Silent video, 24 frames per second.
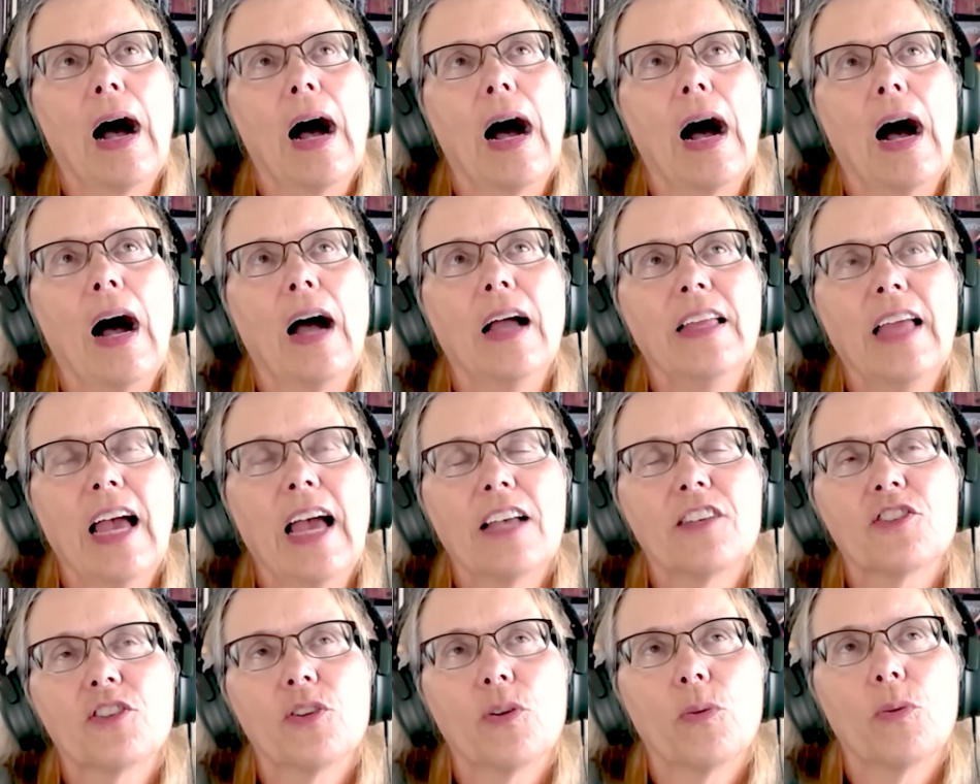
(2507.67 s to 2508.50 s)

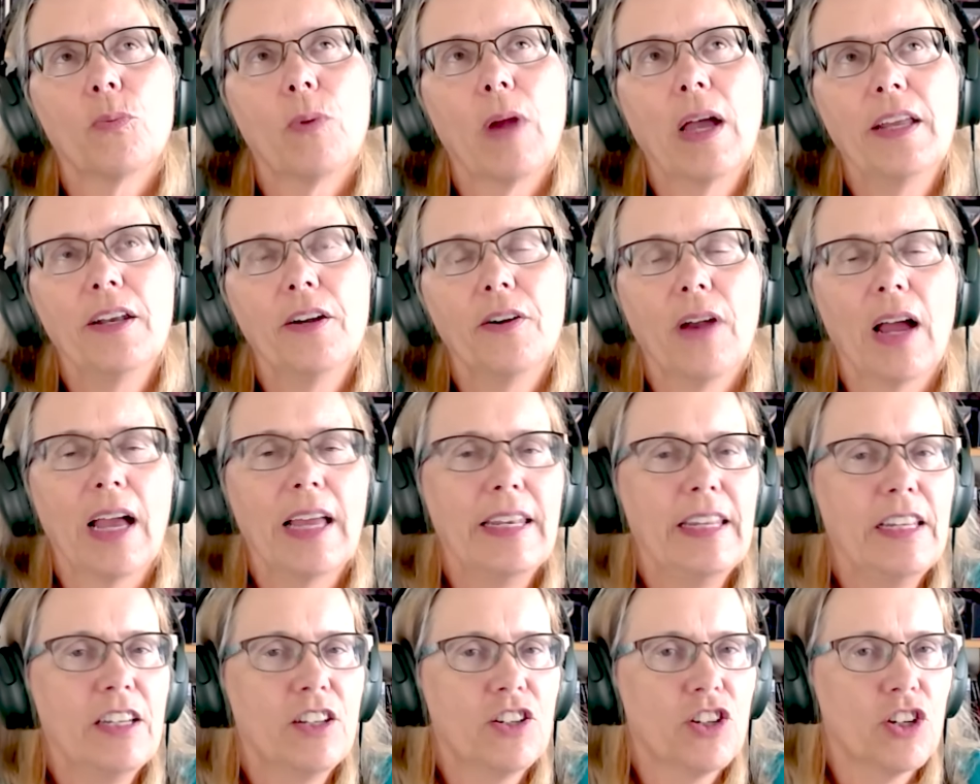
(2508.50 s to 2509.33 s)
As the writer, I
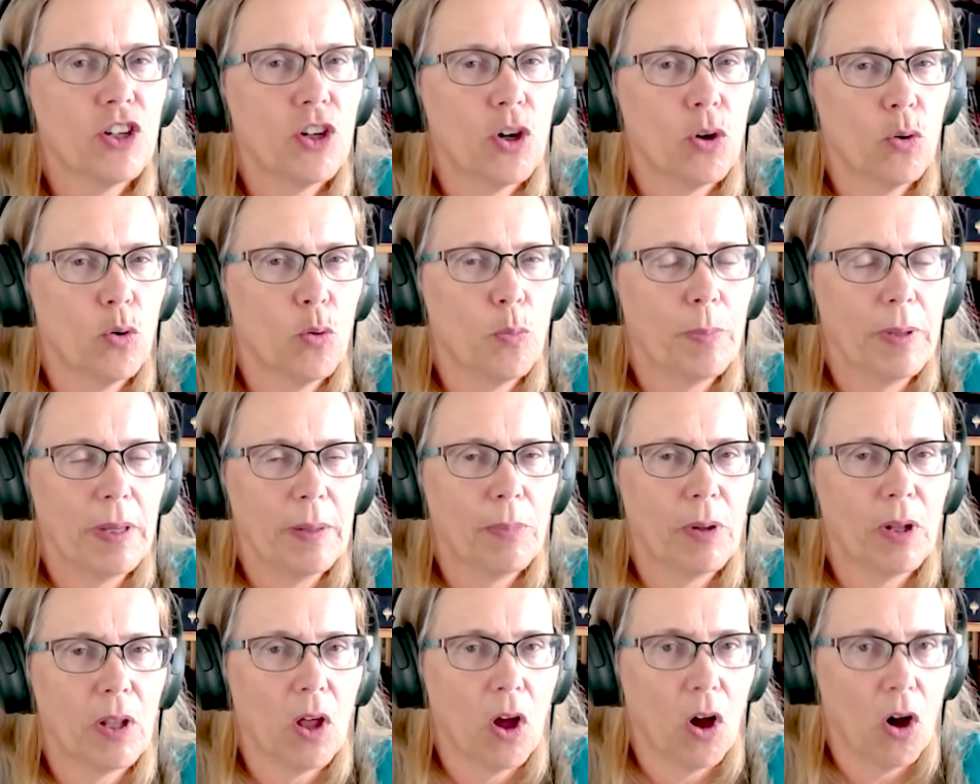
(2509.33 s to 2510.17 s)
need to know who
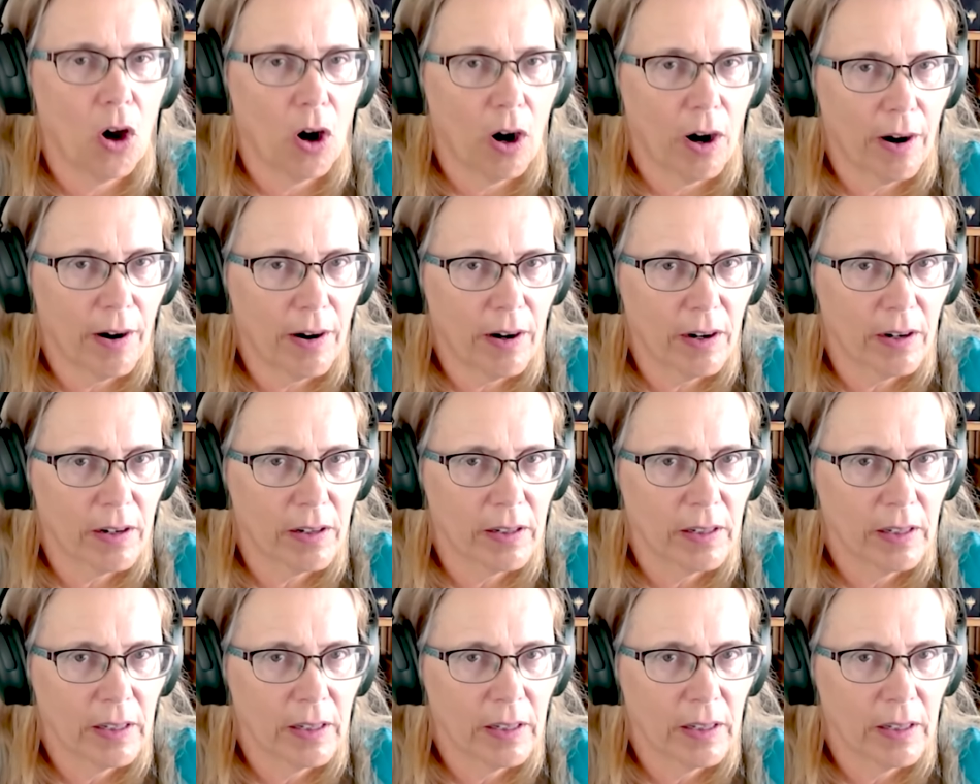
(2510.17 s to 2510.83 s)
people are.